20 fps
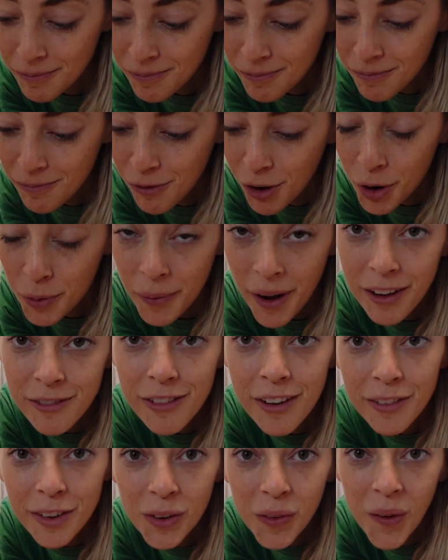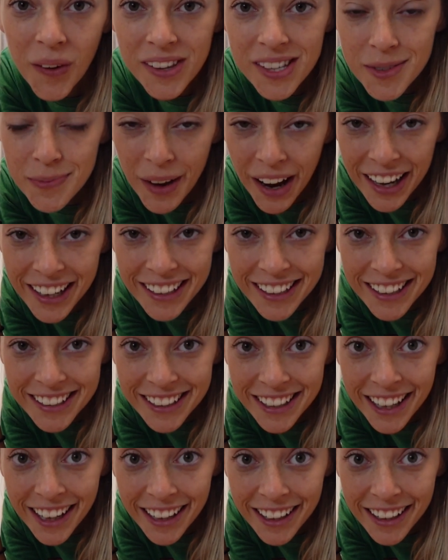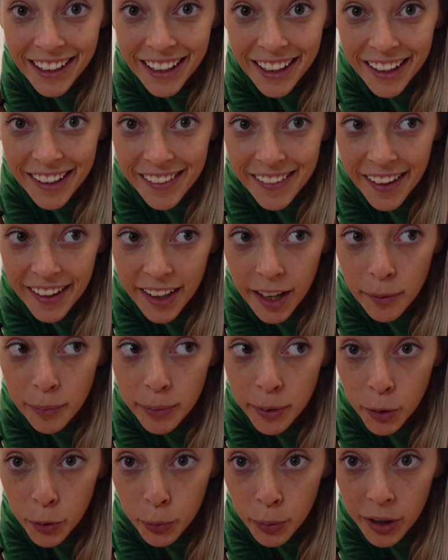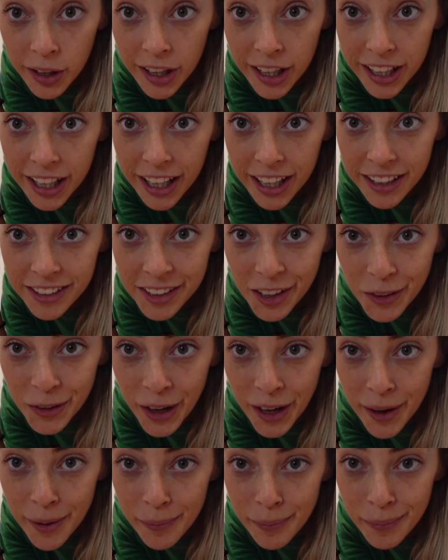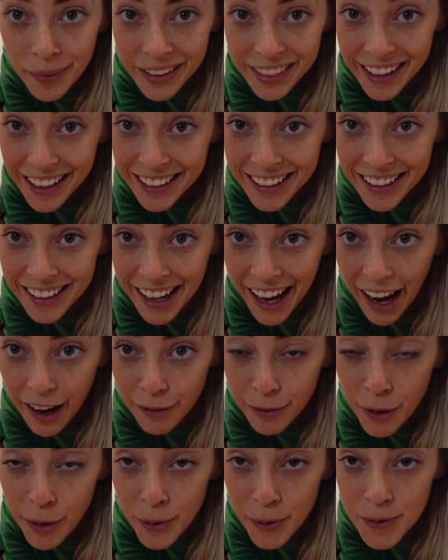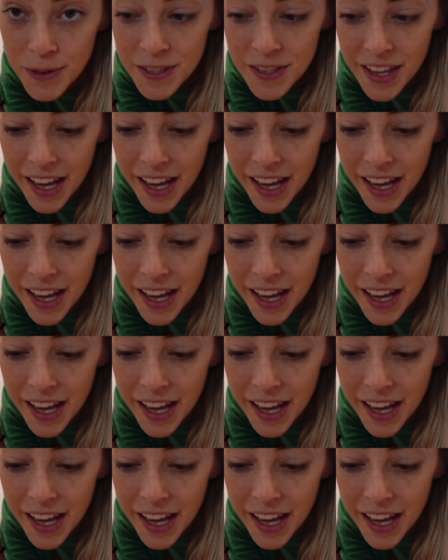One of my favorite ones back in Indiana is like a blueberry cake donut, but they didn't have those.